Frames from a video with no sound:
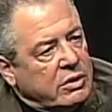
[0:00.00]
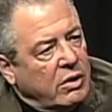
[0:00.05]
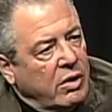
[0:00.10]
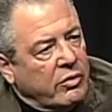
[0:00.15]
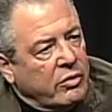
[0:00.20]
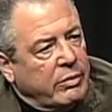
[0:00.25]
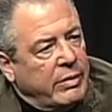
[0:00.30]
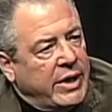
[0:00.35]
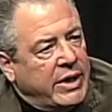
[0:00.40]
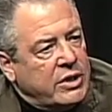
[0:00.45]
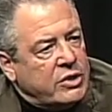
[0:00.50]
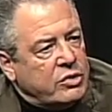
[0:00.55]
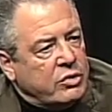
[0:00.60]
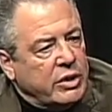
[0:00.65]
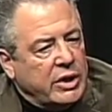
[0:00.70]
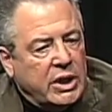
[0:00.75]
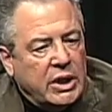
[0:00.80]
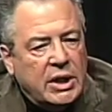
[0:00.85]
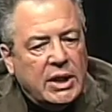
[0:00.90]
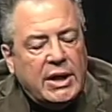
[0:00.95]
over my
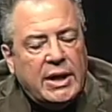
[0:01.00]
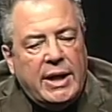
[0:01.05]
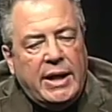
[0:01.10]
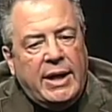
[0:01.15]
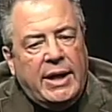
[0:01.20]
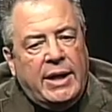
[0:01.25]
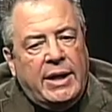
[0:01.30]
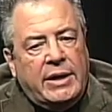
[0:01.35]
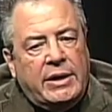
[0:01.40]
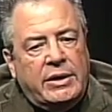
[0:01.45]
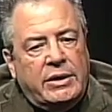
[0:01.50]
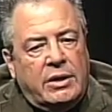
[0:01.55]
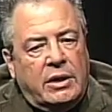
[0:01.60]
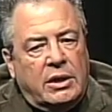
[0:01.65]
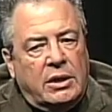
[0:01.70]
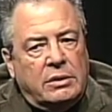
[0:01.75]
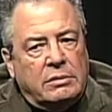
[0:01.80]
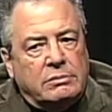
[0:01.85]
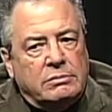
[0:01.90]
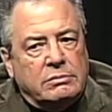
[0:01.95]
history and
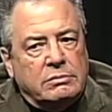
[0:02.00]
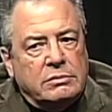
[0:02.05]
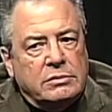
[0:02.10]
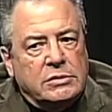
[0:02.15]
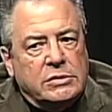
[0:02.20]
um,